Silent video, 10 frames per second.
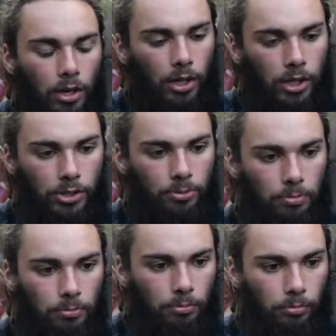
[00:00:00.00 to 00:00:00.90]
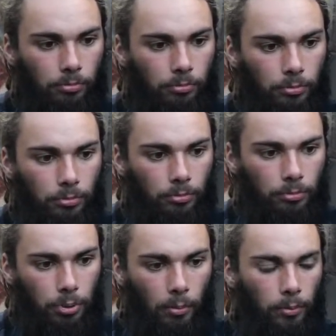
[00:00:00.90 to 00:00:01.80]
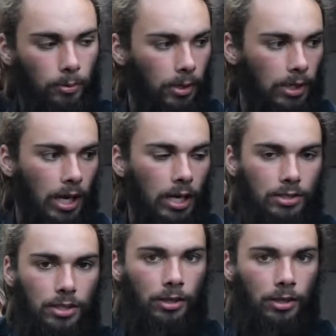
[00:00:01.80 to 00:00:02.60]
is probably my cast, and